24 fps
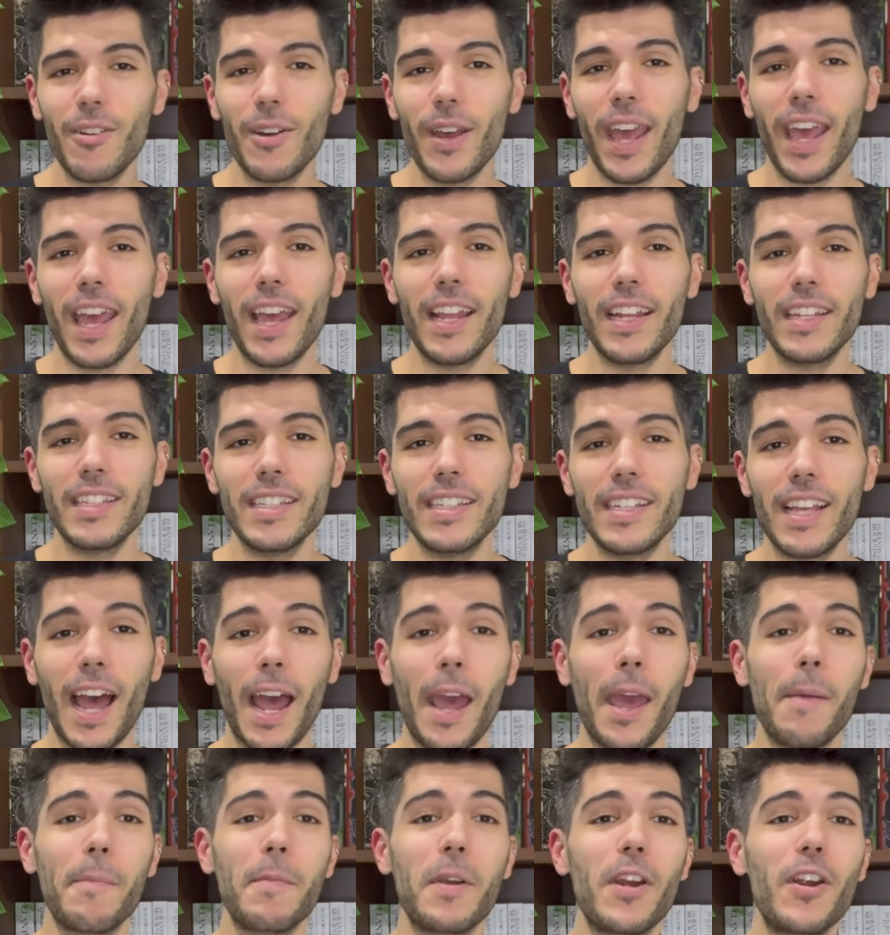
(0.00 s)
and I
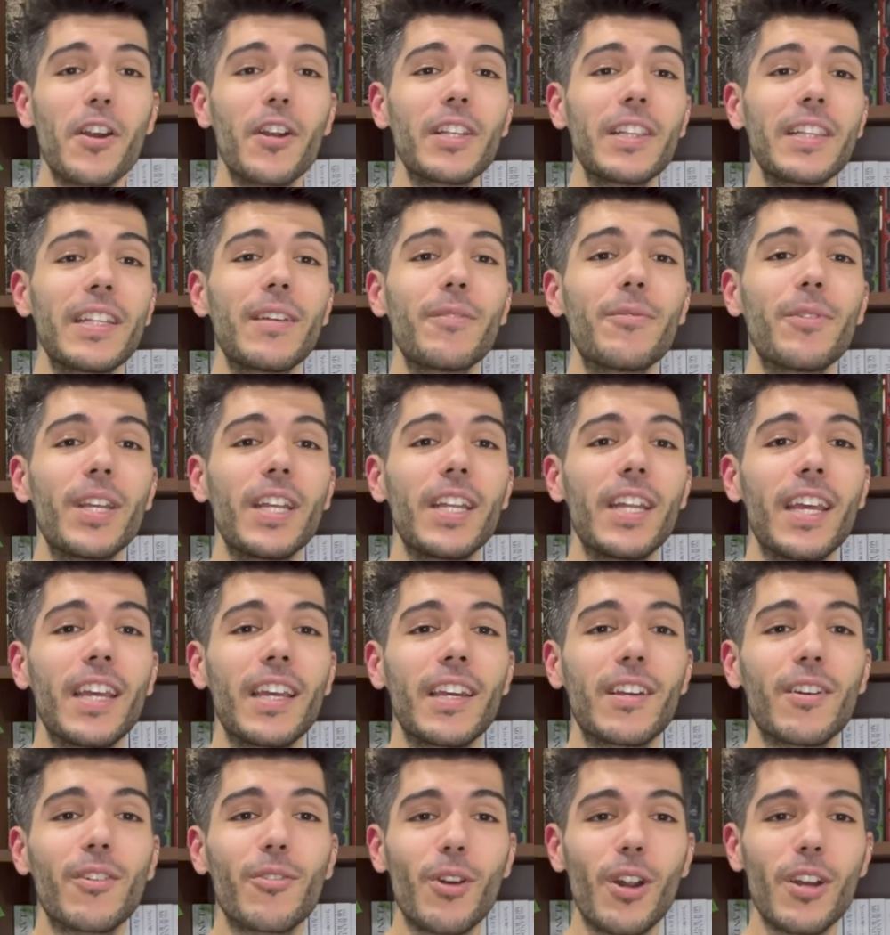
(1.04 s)
am currently reading
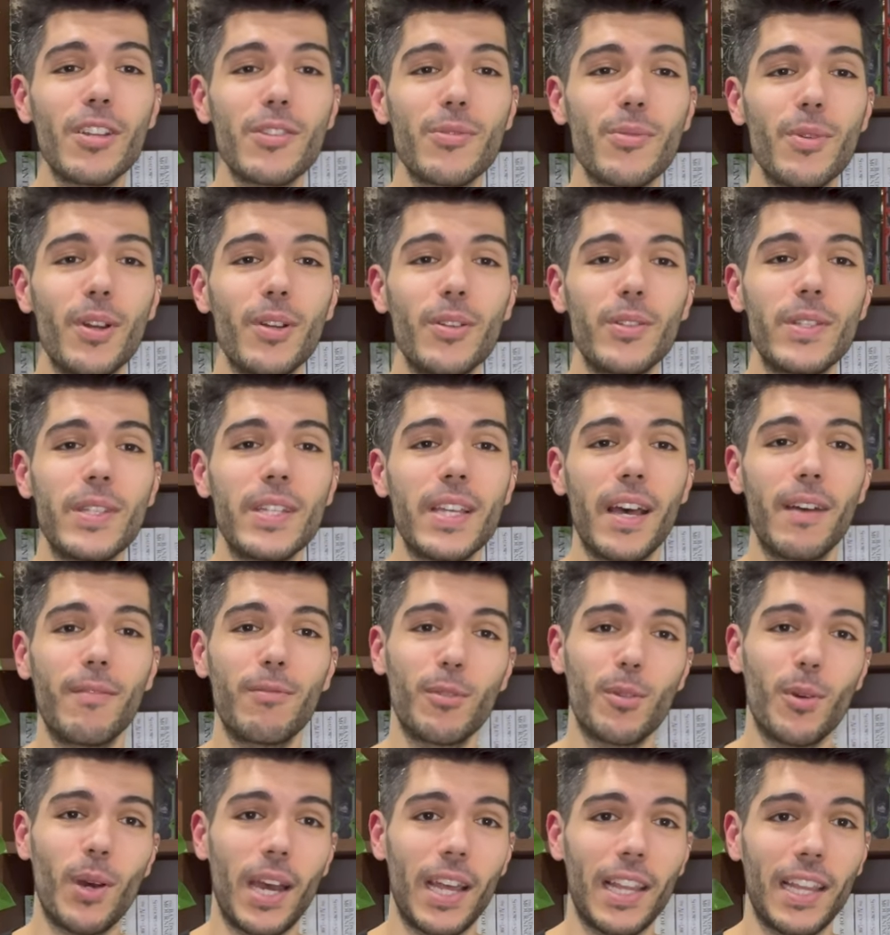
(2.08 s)
Crossroads of
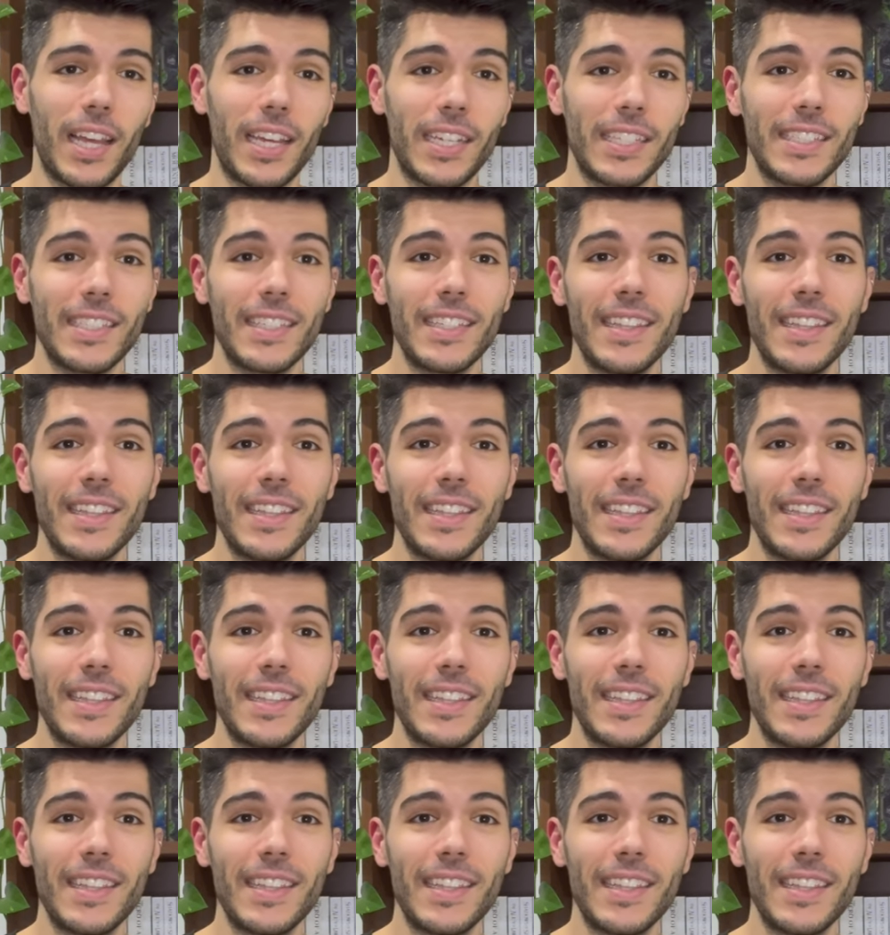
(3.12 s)
Twilight.